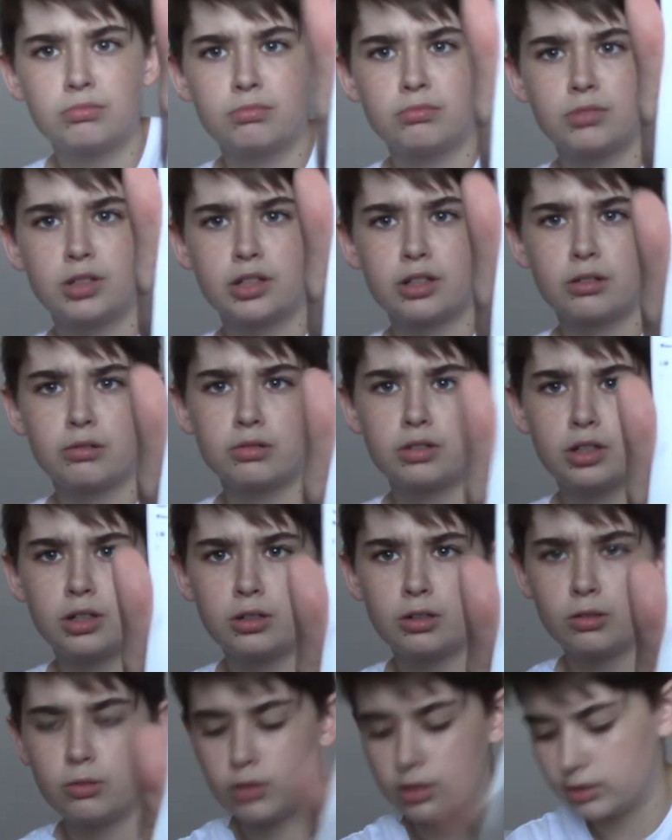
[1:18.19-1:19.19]
I don't know
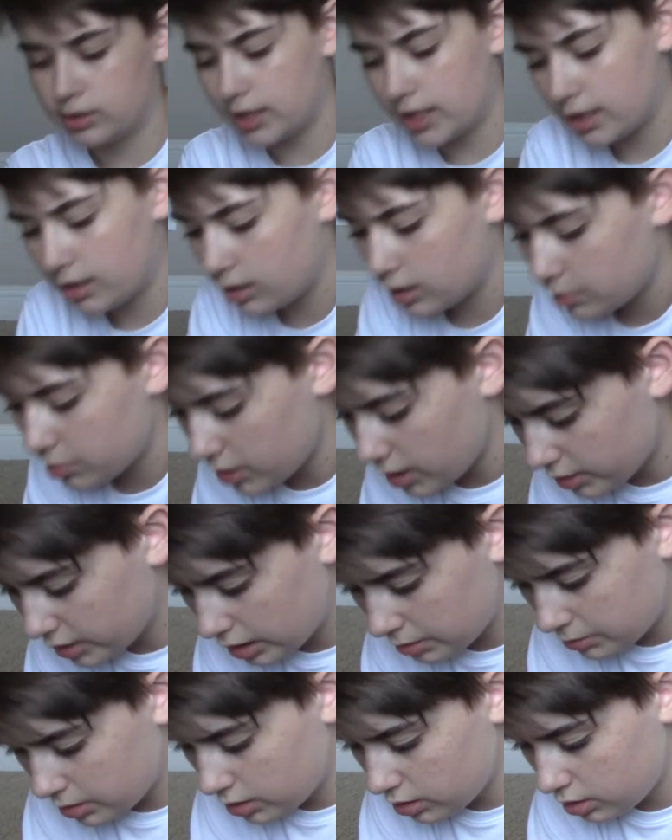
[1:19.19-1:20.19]
what that is, but that
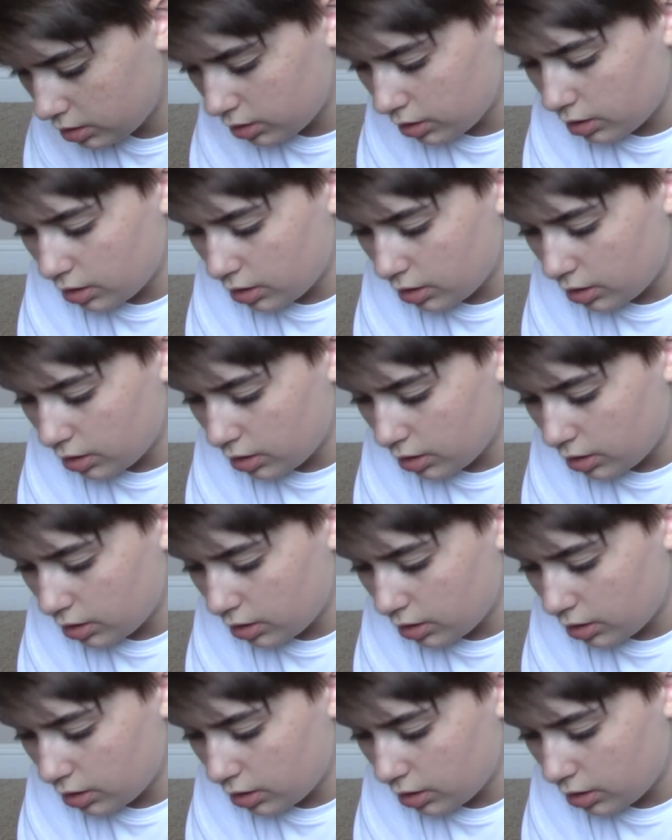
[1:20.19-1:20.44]
came in it.